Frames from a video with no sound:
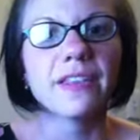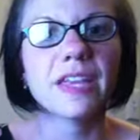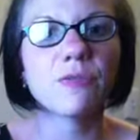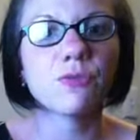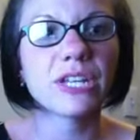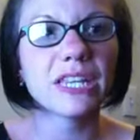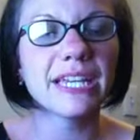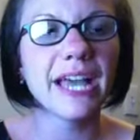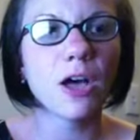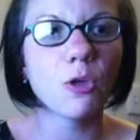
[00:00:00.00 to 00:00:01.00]
They
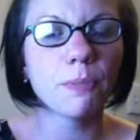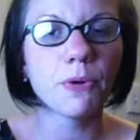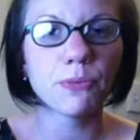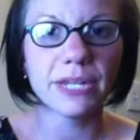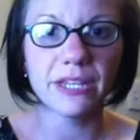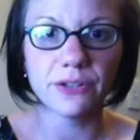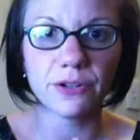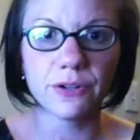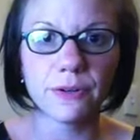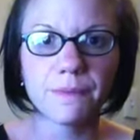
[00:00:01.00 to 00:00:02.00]
really help a
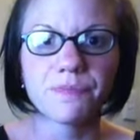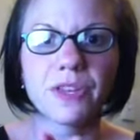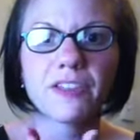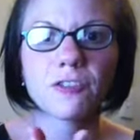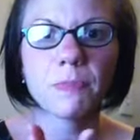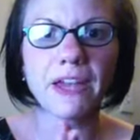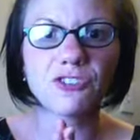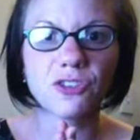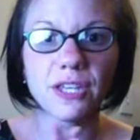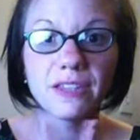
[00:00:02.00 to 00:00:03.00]
reader,
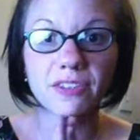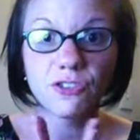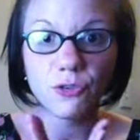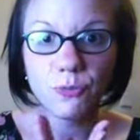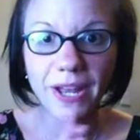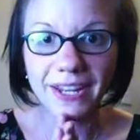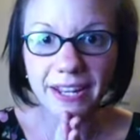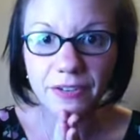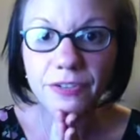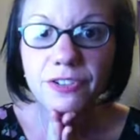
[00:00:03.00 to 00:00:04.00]
especially since you're
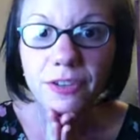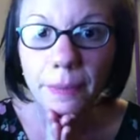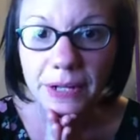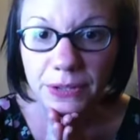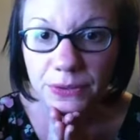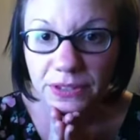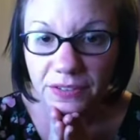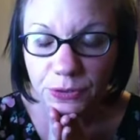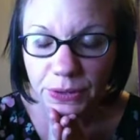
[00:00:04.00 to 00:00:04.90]
writing for somebody who's never